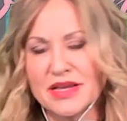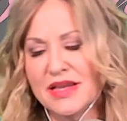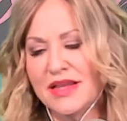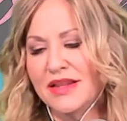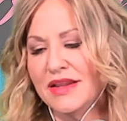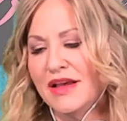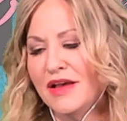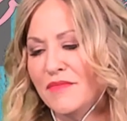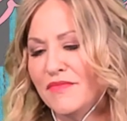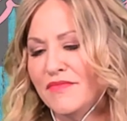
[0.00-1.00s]

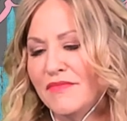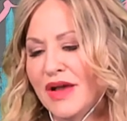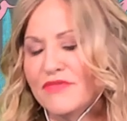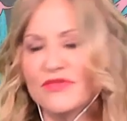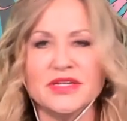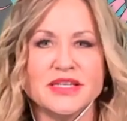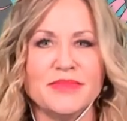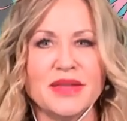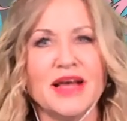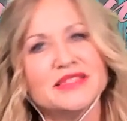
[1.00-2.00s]
and my friend
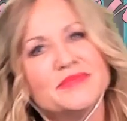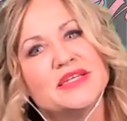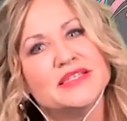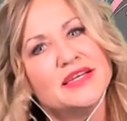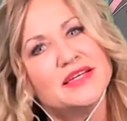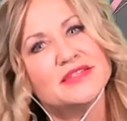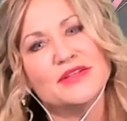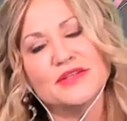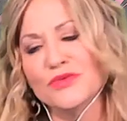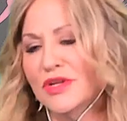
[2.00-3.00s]
Debbie asked me to sing it, so
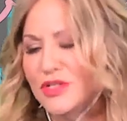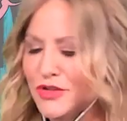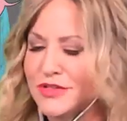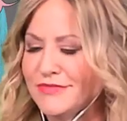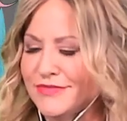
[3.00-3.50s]
that's why I chose it.